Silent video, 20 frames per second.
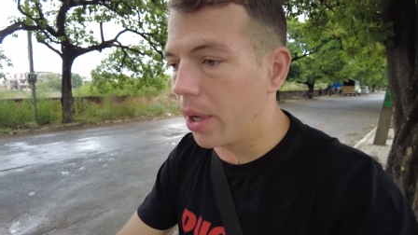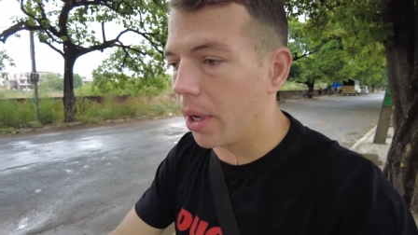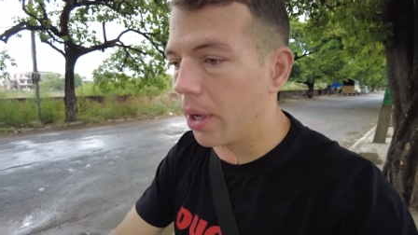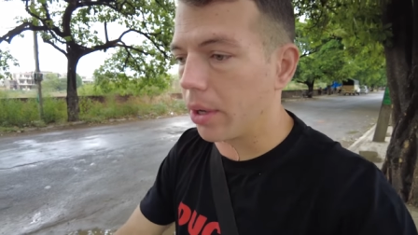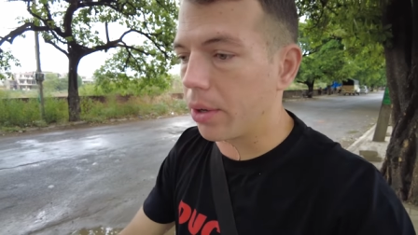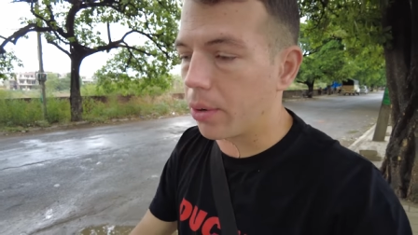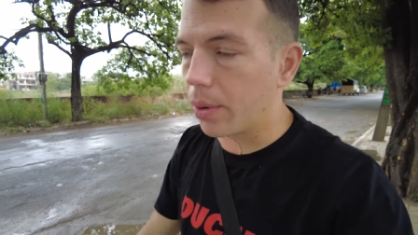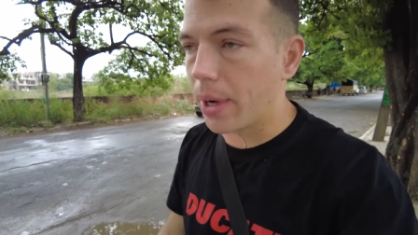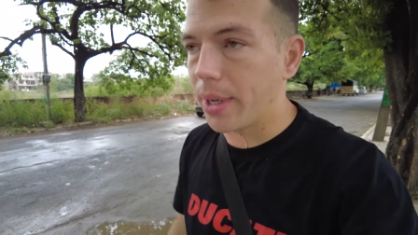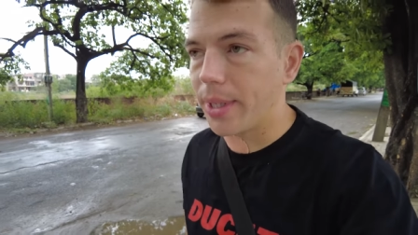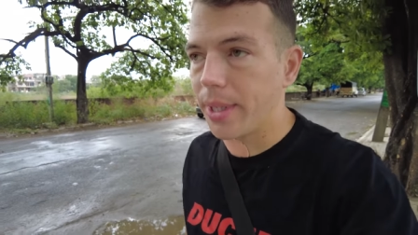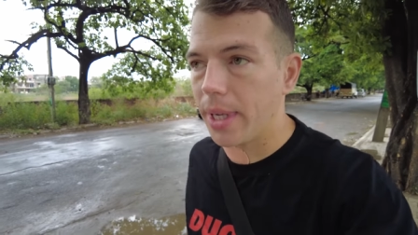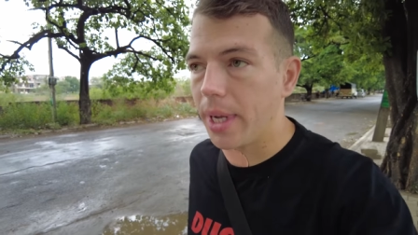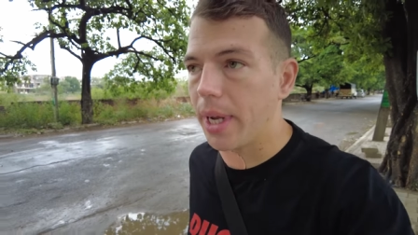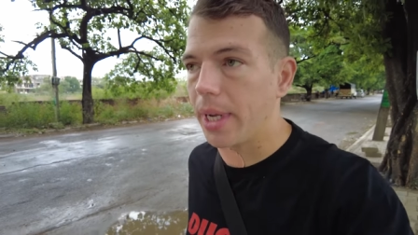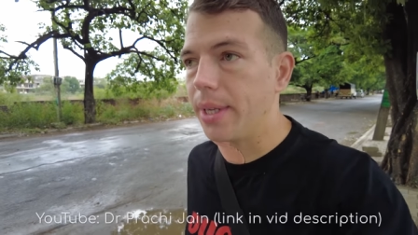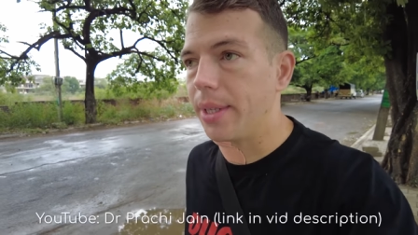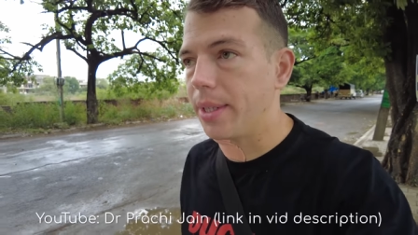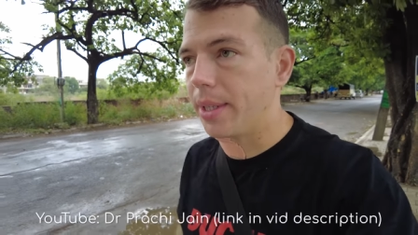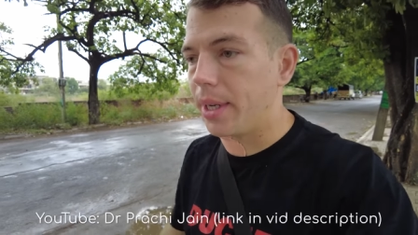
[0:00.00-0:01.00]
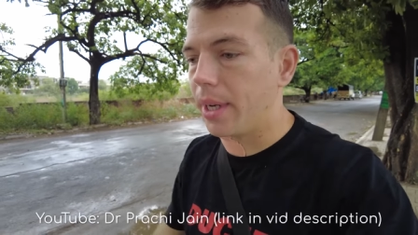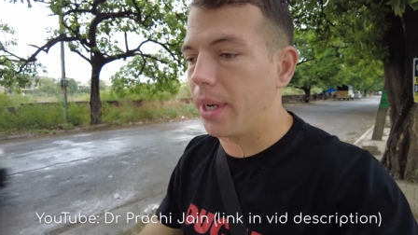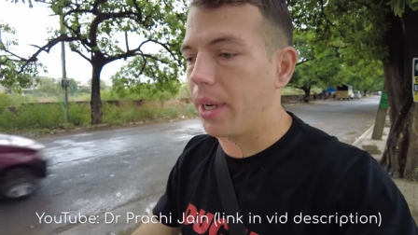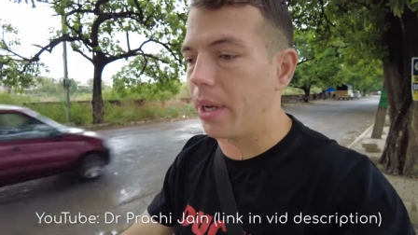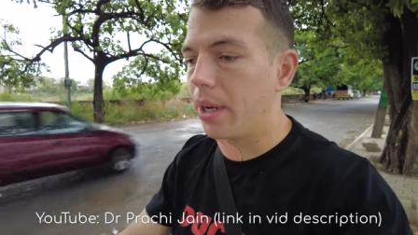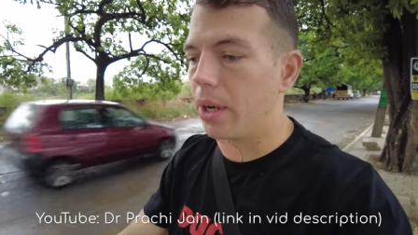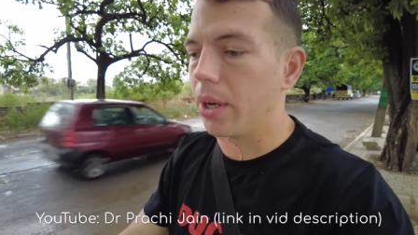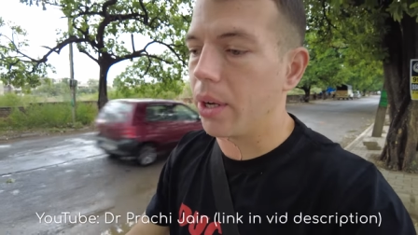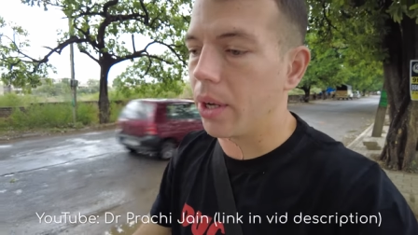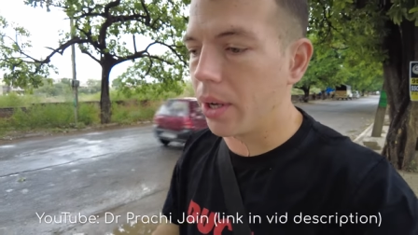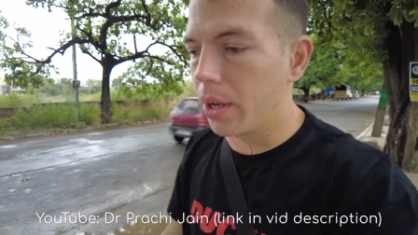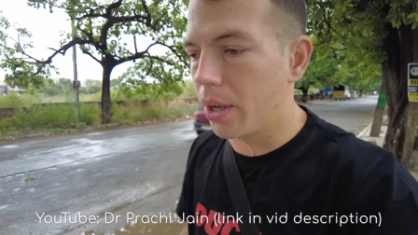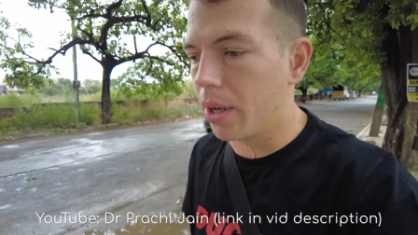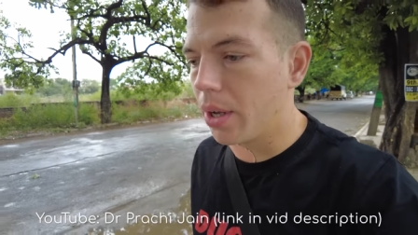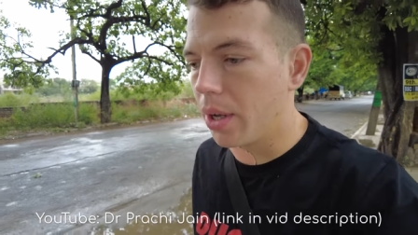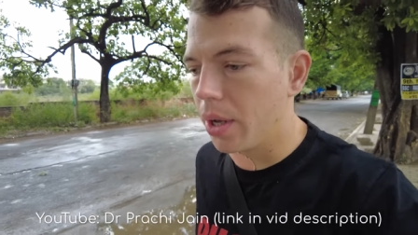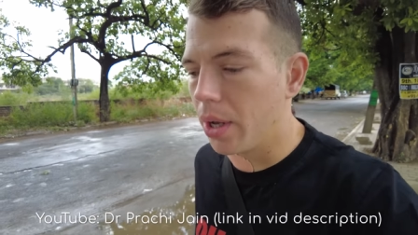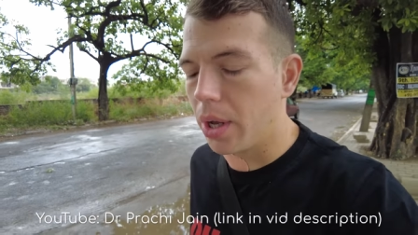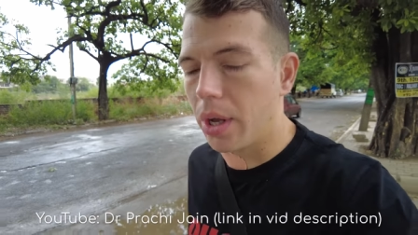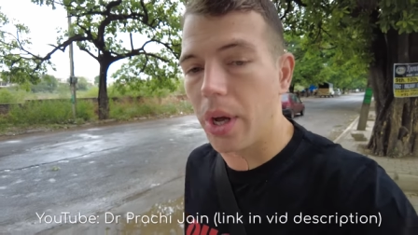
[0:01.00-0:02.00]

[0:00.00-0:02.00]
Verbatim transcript: a great ENT. Uh,